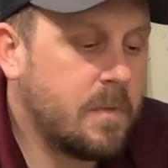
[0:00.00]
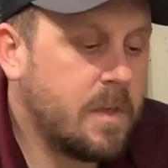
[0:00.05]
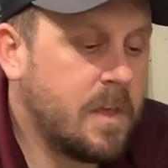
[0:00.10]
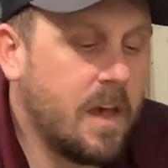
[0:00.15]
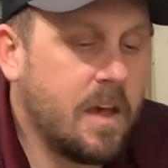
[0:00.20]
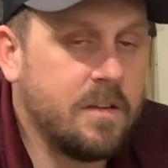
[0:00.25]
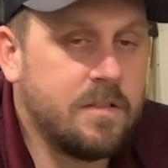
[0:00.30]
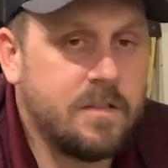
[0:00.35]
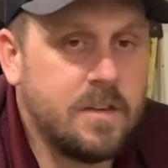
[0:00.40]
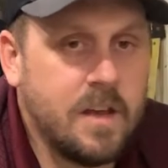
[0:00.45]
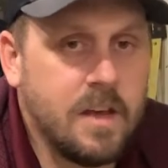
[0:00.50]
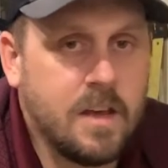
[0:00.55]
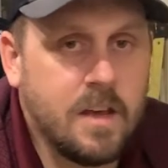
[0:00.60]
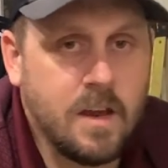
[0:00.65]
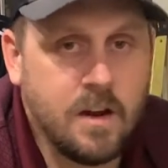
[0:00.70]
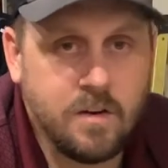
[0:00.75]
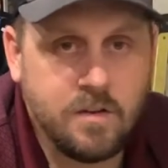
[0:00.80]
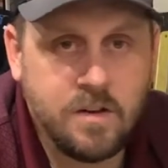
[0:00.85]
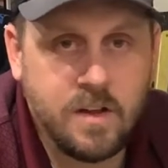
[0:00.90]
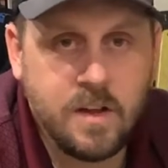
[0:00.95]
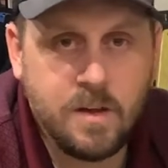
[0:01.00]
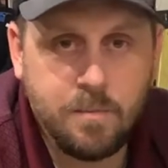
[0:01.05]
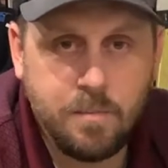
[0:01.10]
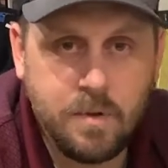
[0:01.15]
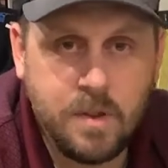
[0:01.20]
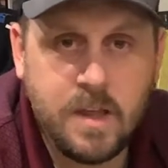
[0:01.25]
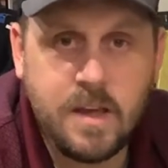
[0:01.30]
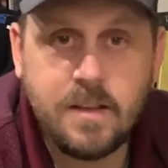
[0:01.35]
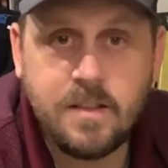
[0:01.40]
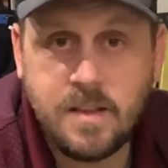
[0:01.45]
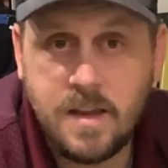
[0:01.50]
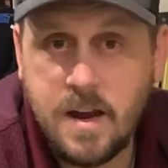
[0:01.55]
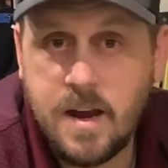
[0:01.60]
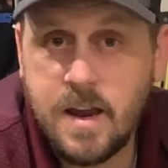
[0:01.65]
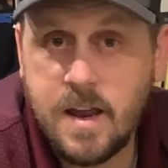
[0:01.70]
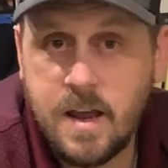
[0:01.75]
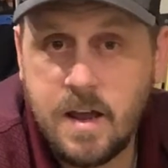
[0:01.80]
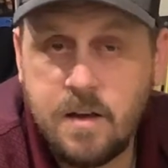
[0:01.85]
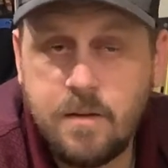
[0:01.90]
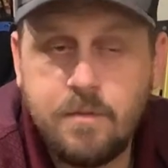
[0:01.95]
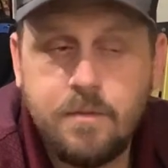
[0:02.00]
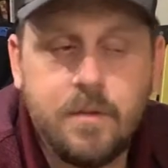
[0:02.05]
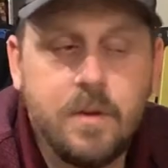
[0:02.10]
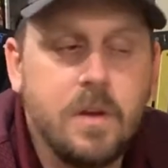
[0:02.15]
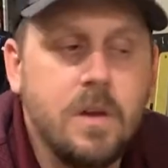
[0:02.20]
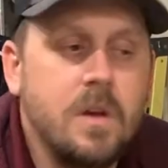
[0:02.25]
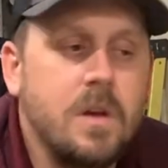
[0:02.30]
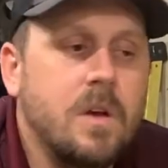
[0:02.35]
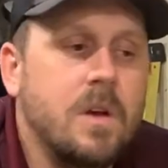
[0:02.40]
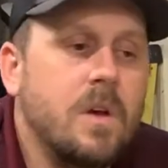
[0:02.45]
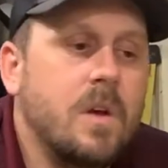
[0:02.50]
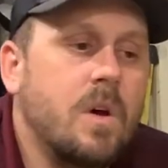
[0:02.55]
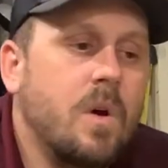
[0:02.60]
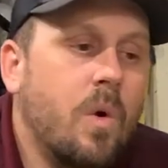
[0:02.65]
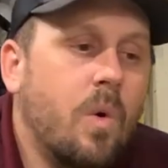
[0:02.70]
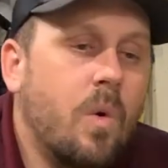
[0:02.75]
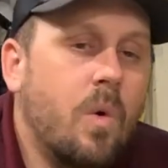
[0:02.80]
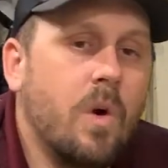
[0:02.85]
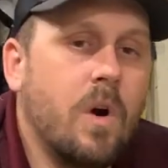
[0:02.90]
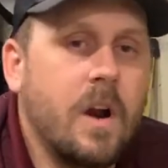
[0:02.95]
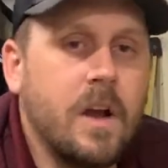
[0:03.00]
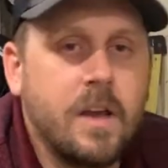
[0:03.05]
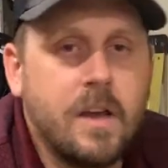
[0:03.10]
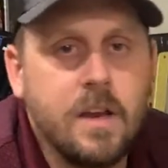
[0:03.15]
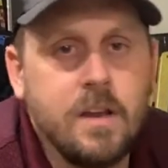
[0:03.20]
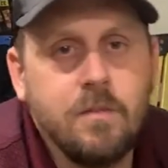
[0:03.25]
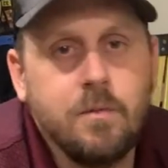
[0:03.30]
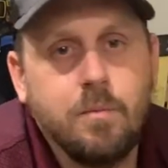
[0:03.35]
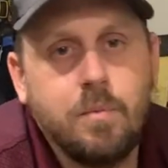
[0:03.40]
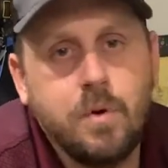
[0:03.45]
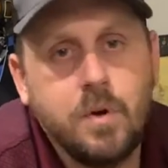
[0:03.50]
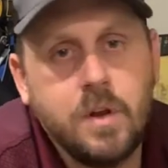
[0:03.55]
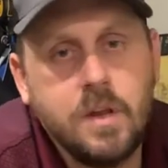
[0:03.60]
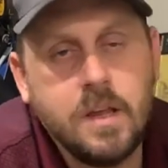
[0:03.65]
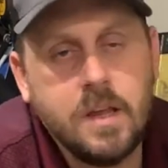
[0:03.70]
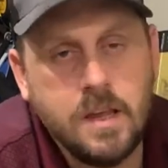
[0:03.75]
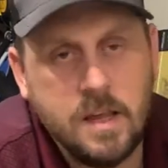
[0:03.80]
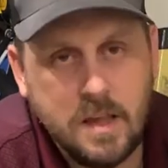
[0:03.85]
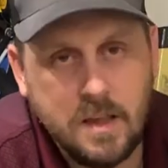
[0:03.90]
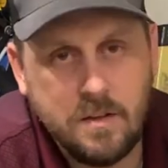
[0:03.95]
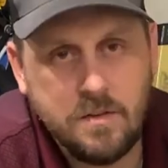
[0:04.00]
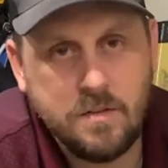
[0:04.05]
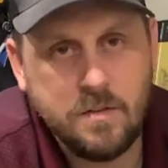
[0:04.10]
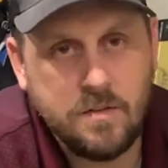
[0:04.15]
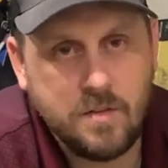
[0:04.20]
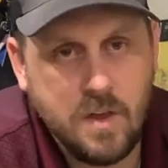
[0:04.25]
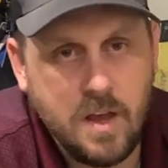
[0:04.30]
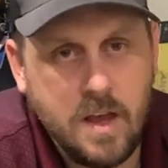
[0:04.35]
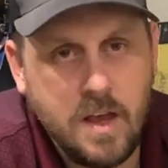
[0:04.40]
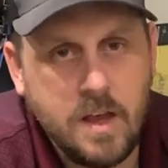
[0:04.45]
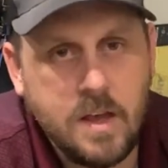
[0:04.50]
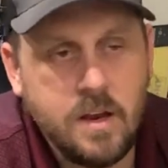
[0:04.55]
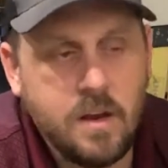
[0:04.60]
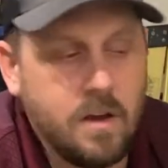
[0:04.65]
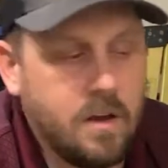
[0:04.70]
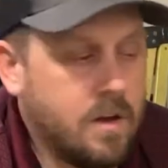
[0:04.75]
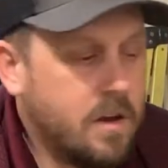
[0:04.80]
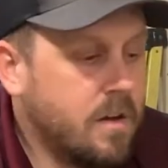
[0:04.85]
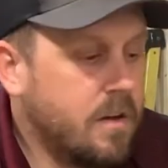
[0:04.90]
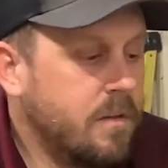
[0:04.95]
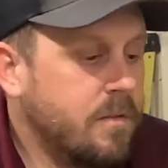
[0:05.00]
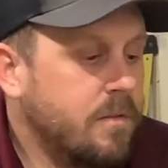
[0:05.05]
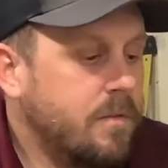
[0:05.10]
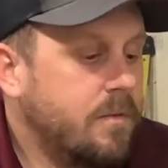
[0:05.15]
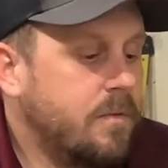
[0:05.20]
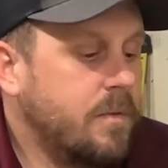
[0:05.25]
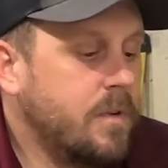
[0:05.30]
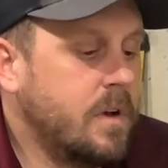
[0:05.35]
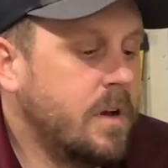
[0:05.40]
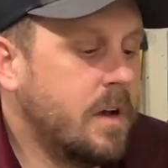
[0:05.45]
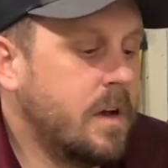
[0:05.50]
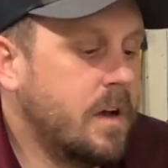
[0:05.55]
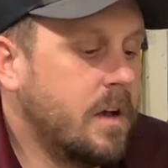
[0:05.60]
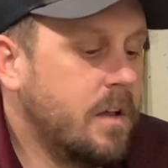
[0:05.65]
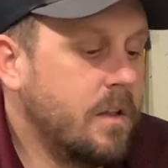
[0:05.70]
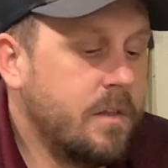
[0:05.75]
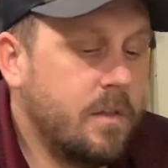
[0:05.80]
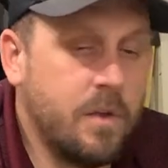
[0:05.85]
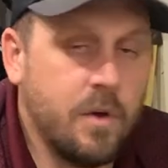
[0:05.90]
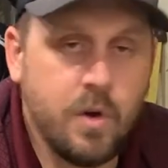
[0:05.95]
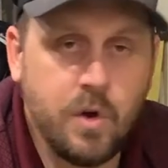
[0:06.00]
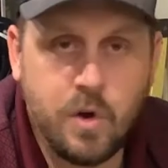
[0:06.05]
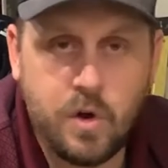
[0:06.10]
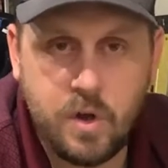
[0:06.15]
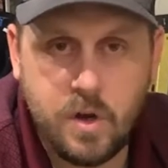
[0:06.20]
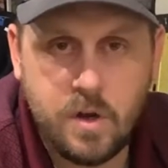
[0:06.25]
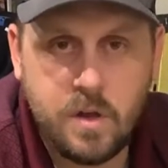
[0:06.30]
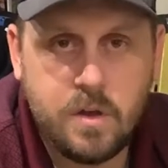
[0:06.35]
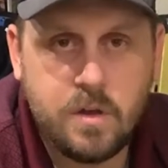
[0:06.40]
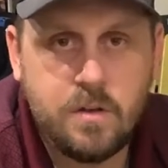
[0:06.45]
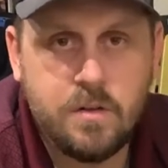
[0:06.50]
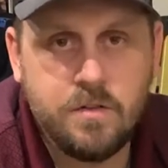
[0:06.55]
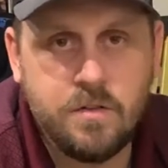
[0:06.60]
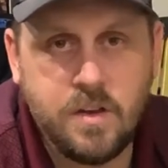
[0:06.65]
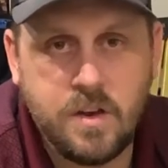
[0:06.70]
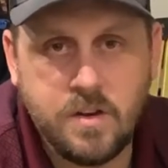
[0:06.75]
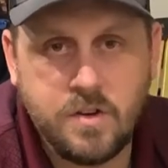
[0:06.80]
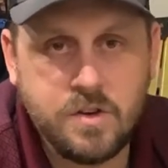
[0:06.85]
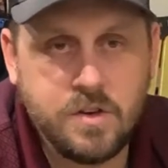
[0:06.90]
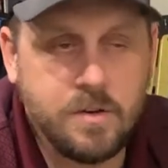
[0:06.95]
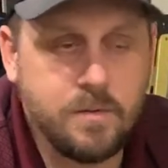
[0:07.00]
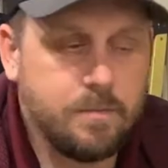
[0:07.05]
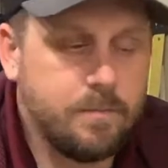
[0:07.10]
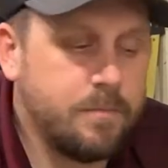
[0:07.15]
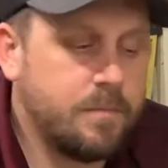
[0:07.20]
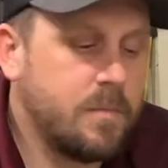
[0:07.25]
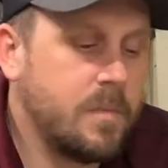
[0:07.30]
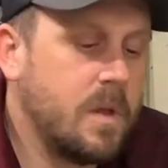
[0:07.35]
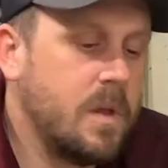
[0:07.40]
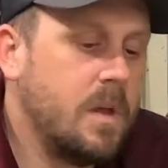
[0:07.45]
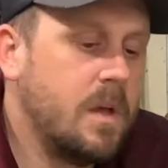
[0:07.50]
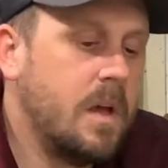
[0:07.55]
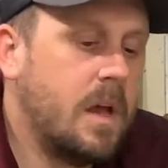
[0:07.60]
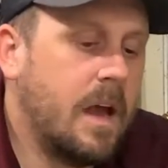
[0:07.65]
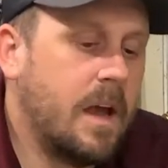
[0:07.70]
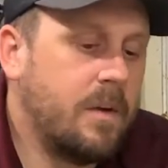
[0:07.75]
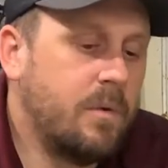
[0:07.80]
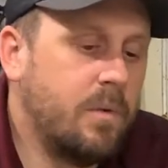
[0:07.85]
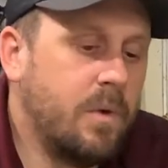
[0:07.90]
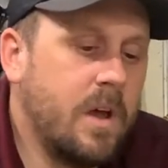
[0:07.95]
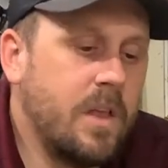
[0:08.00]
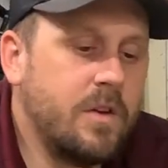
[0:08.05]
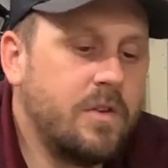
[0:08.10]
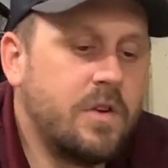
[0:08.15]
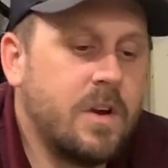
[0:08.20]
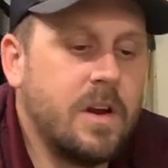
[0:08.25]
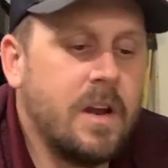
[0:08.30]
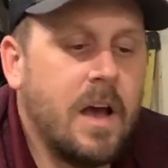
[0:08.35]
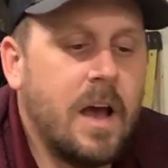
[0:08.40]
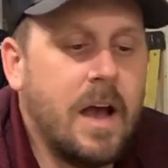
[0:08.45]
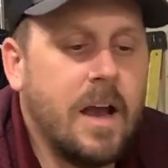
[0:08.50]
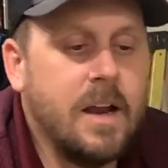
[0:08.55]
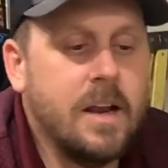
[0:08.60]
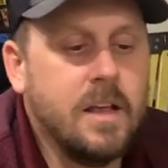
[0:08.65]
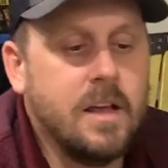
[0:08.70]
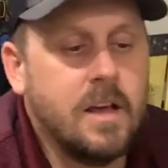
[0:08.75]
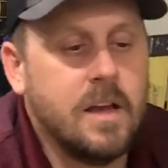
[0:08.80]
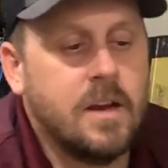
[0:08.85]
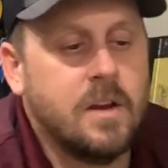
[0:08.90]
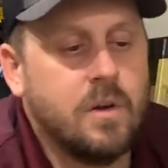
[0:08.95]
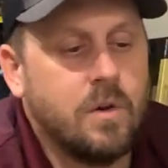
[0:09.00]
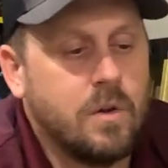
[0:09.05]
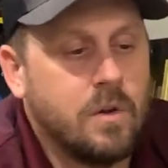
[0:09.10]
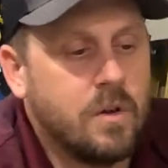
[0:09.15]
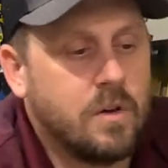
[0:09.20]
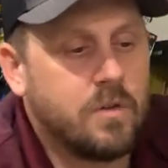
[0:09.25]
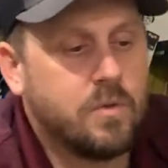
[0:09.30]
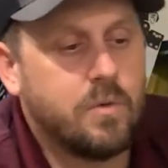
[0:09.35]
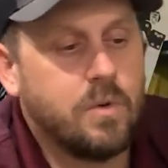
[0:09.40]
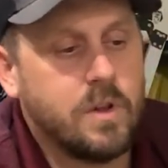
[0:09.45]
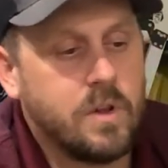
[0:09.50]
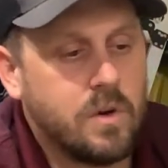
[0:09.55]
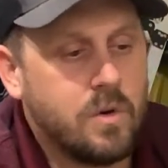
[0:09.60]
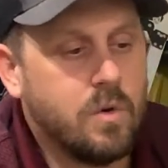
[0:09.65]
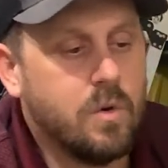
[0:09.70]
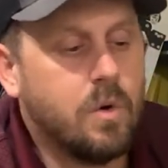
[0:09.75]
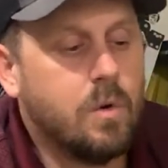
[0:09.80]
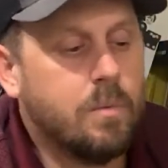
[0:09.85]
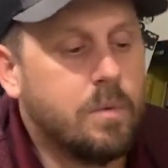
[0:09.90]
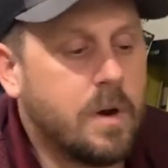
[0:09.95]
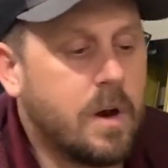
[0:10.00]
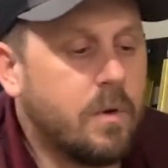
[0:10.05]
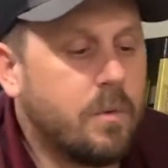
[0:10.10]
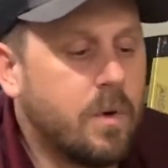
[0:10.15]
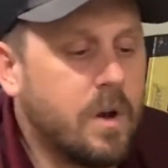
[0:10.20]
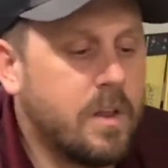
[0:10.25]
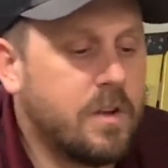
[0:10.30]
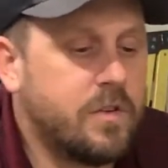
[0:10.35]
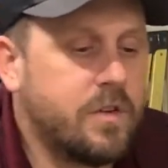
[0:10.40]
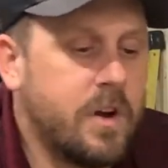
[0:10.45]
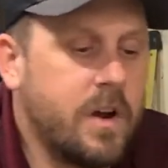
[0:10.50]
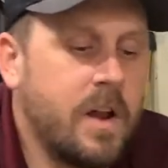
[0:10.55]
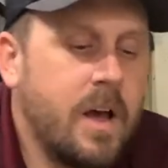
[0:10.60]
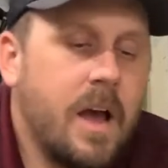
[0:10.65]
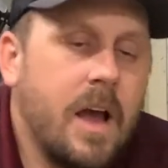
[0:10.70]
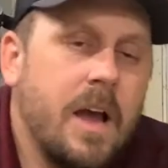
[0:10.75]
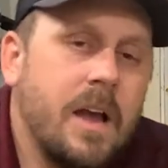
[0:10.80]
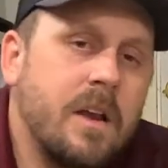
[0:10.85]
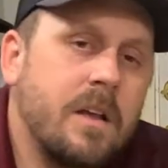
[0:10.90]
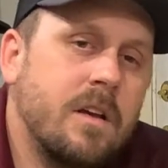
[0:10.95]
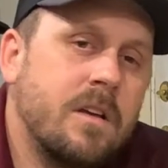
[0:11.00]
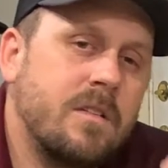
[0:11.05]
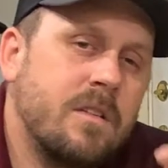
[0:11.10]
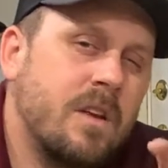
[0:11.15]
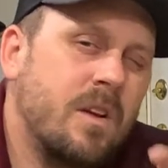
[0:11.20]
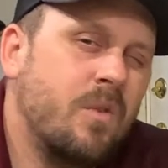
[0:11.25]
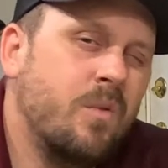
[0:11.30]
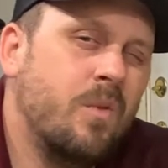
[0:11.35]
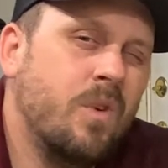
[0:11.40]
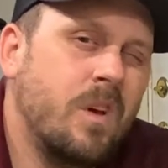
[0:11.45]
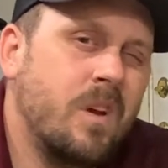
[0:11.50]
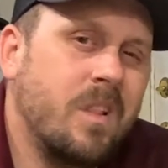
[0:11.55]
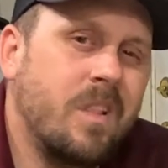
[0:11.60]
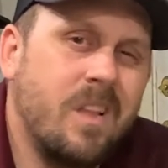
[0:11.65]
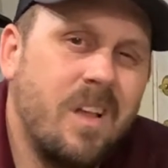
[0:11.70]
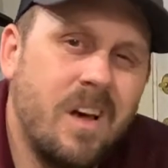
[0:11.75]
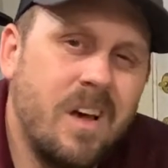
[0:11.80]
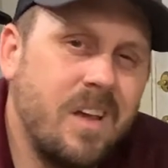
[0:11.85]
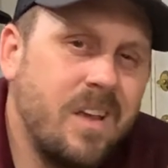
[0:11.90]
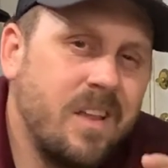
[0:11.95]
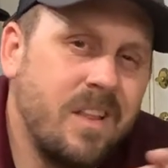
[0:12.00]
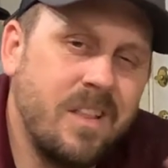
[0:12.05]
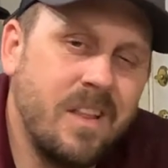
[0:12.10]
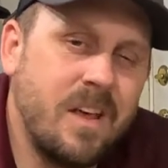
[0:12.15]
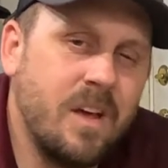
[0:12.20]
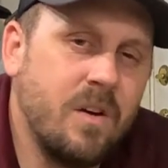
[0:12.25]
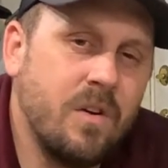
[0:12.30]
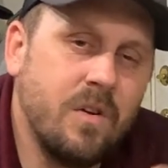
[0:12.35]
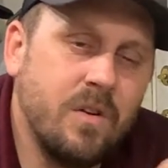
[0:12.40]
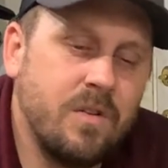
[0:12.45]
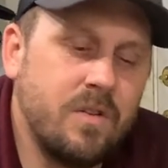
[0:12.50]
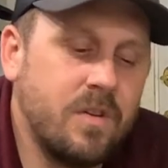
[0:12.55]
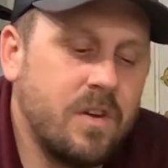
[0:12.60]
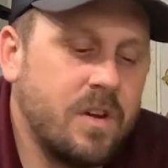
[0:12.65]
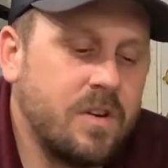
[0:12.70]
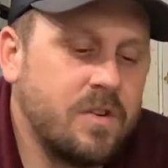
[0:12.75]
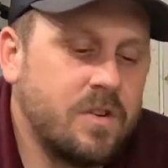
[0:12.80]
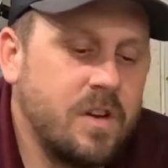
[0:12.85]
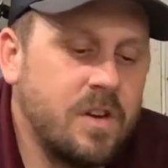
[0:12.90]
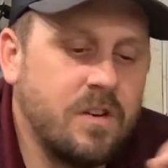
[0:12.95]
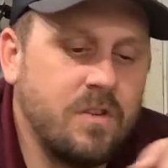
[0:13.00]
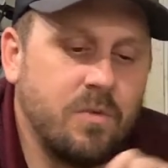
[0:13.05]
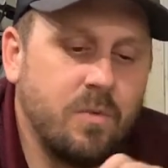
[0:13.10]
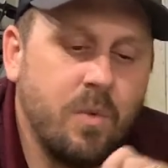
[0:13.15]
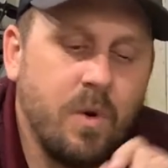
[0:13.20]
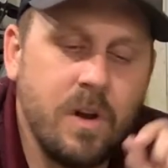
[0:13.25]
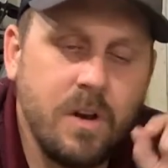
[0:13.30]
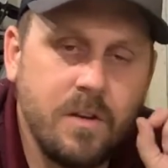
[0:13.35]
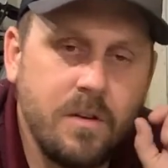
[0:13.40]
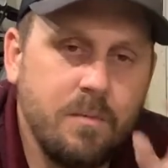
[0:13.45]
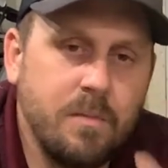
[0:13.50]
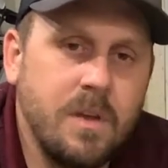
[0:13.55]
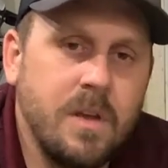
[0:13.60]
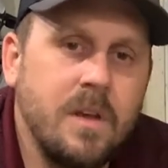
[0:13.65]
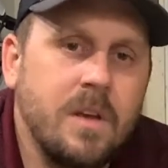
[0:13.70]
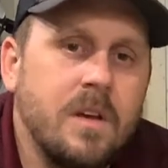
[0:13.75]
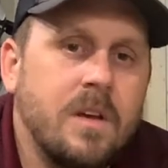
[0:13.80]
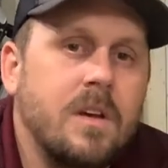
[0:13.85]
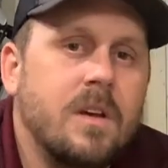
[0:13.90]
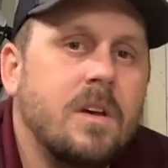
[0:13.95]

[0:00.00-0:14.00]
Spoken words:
gas tank, air tank plate that I have. Or I could even put it inside of the hood section. I'd rather try to hide it. I know it looks really cool, but I'd rather try to hide it because I don't want a lot in that hood section. I just want it to be